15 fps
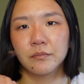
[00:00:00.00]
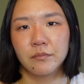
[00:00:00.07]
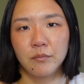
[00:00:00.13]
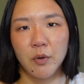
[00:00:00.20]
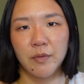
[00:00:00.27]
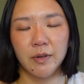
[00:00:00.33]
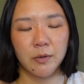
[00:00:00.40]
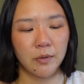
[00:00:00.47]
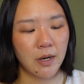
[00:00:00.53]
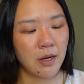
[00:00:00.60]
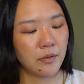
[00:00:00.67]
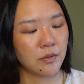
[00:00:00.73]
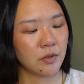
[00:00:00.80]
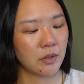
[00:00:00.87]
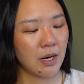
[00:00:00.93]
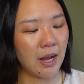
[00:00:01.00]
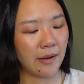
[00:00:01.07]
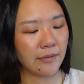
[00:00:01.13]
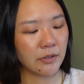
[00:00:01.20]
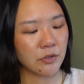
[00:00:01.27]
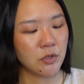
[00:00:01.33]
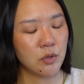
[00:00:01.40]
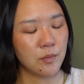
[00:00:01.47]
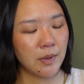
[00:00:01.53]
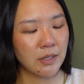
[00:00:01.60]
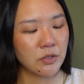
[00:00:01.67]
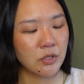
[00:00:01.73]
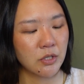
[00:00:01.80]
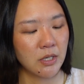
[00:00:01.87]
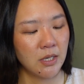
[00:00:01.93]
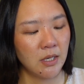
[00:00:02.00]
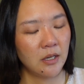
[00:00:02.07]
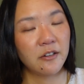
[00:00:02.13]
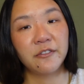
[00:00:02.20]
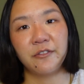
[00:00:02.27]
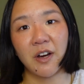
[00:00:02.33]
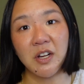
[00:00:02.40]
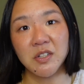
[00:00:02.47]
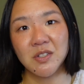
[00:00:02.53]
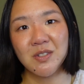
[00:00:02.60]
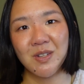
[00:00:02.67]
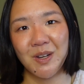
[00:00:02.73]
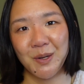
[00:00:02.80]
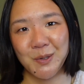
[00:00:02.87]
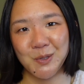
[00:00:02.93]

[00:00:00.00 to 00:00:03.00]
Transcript: moving around or having too much fuss.